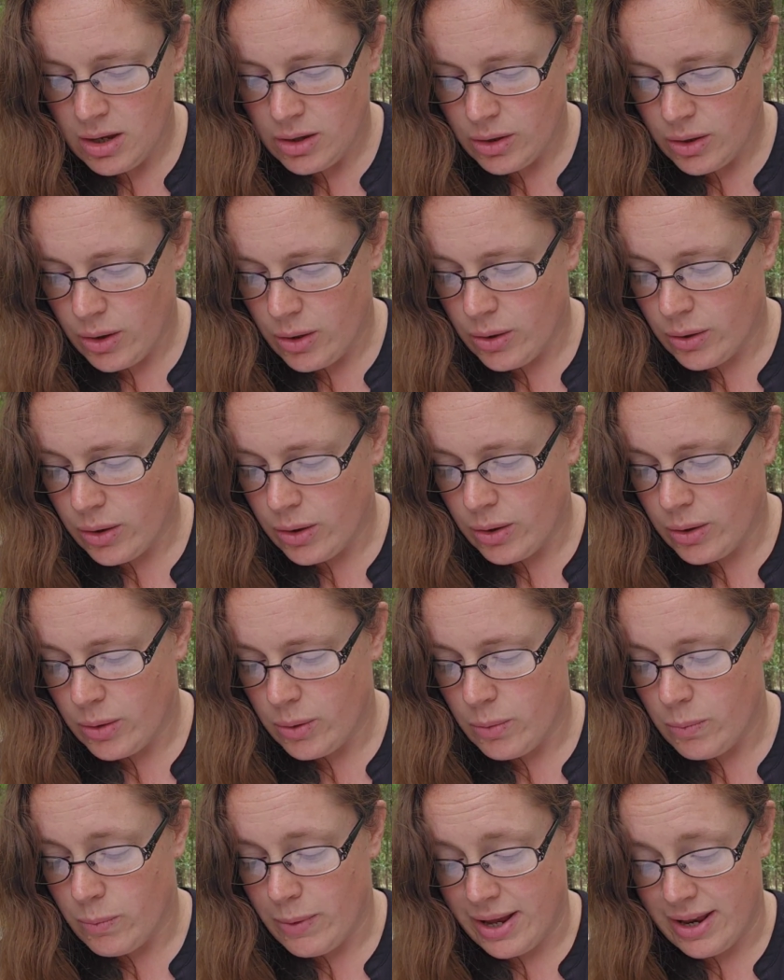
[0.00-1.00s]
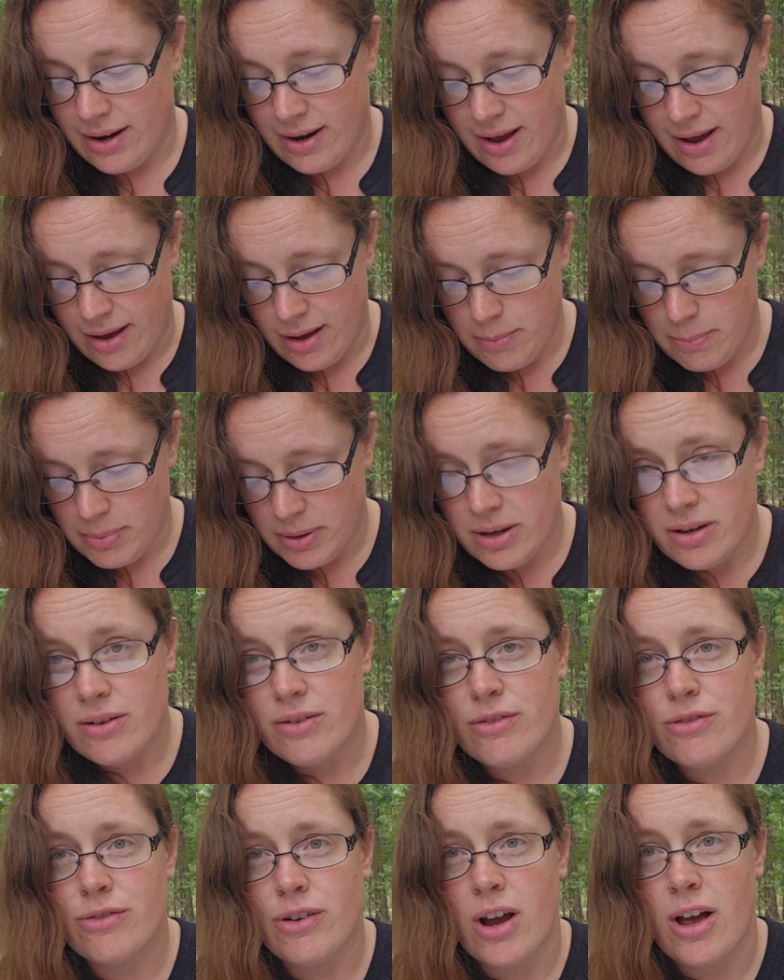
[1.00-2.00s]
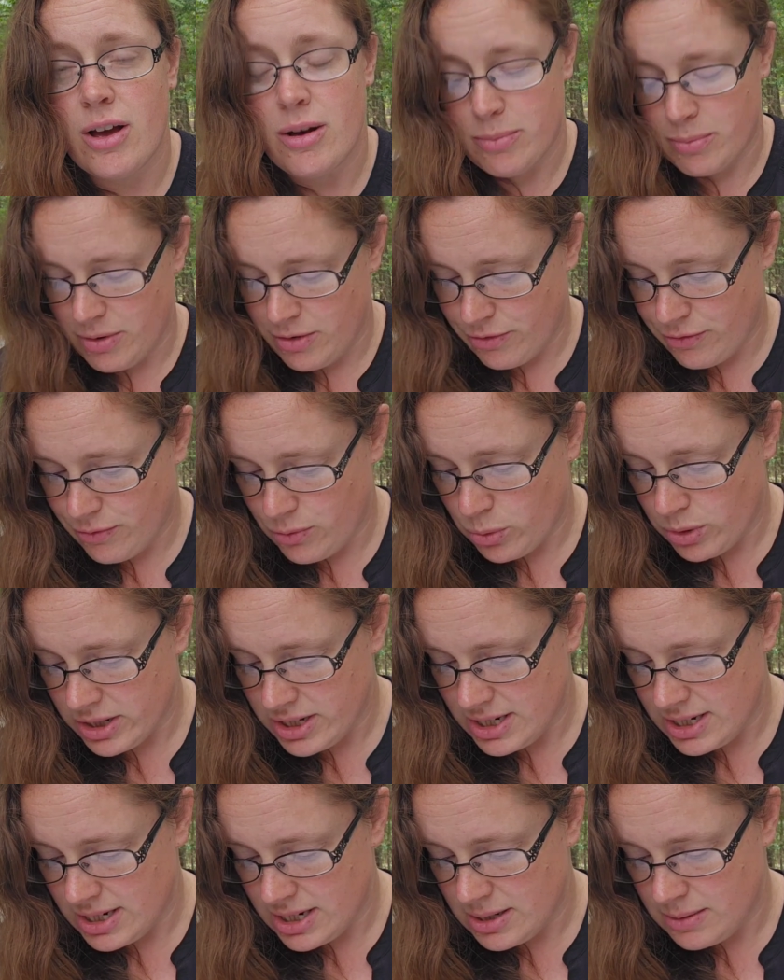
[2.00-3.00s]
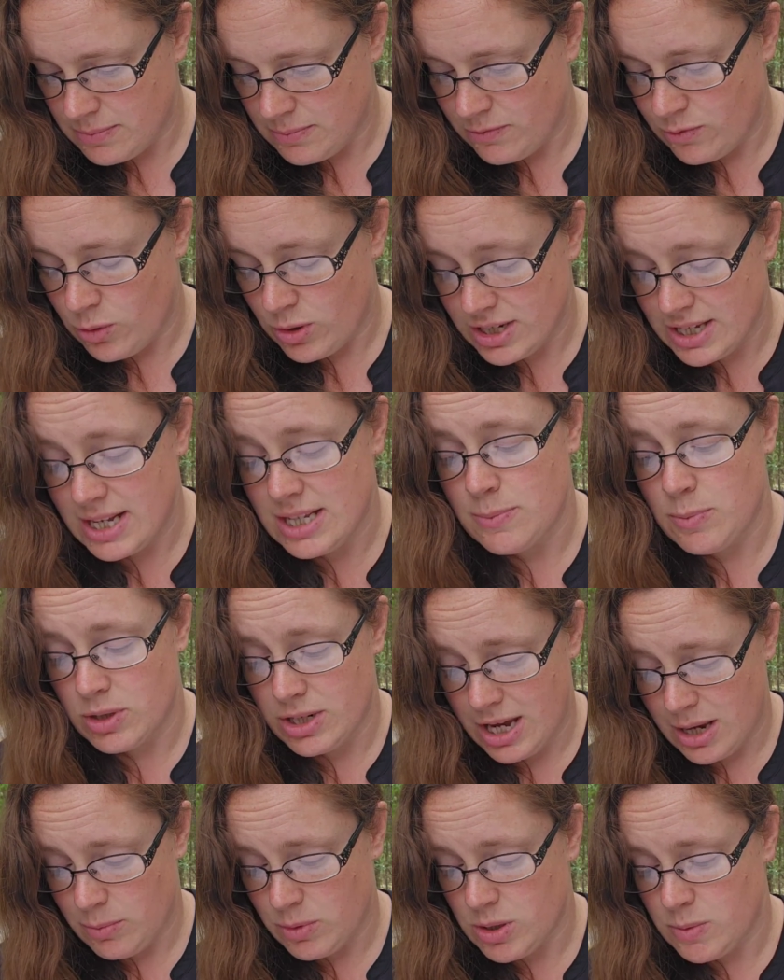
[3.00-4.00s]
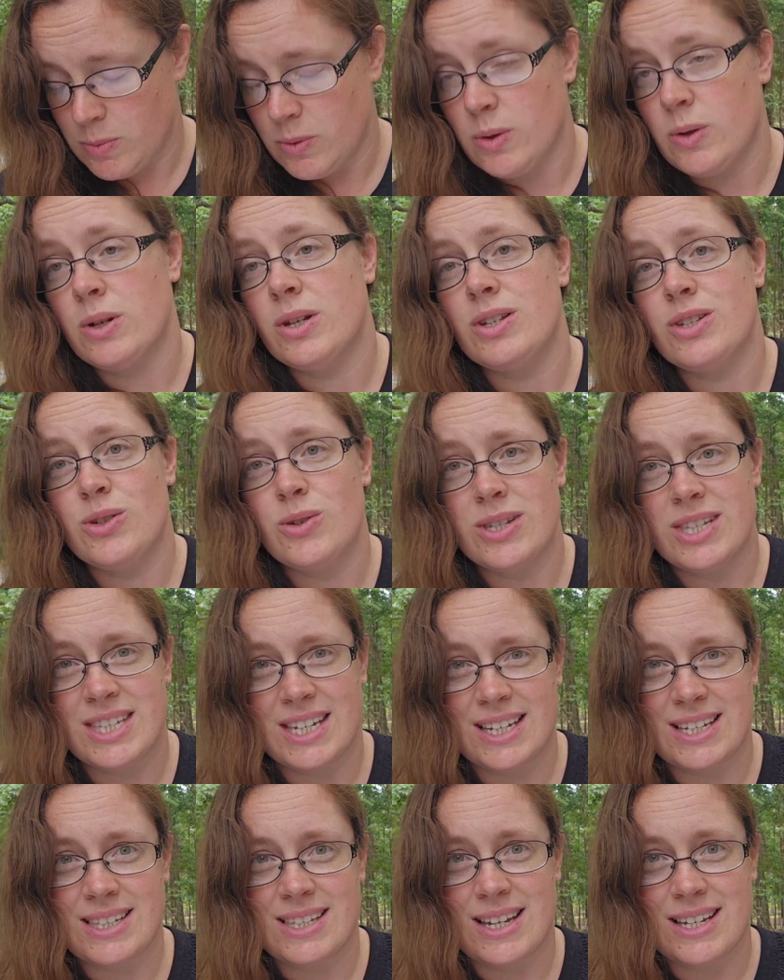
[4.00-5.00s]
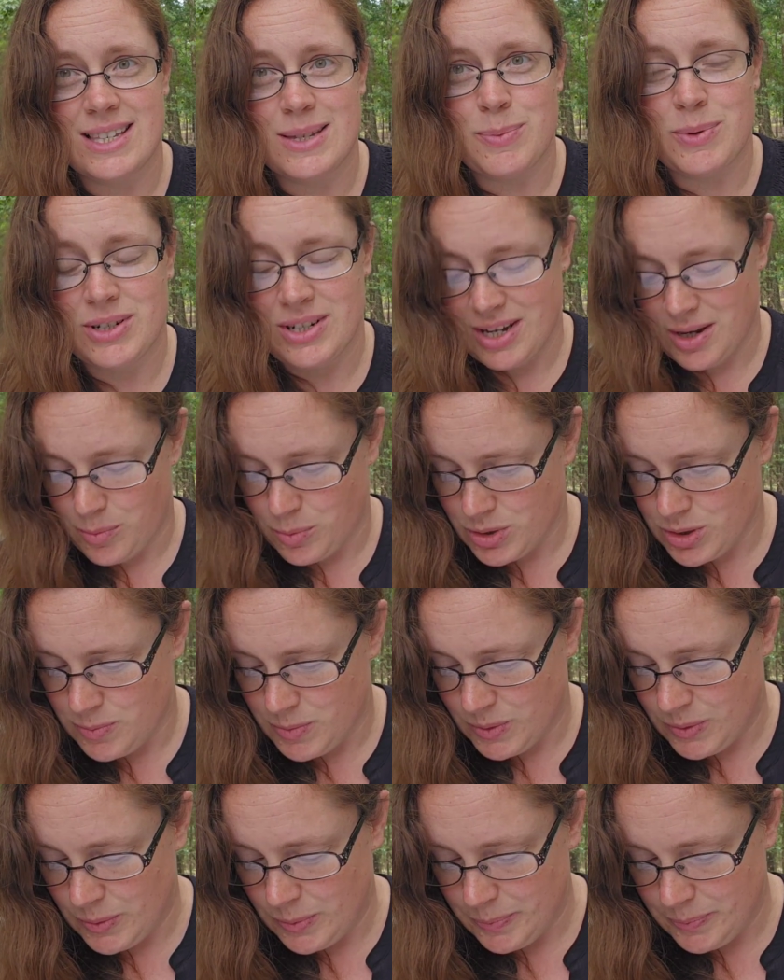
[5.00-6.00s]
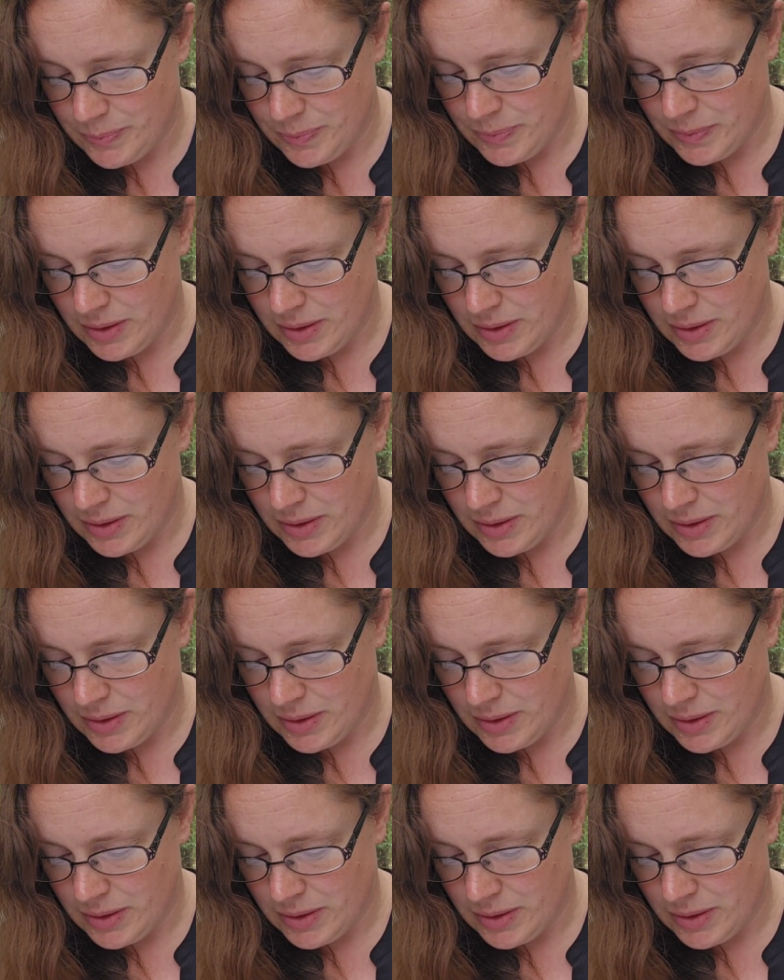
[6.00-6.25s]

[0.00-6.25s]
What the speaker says: Cocoa went up from 4 cents per tablespoon to 6 cents per tablespoon.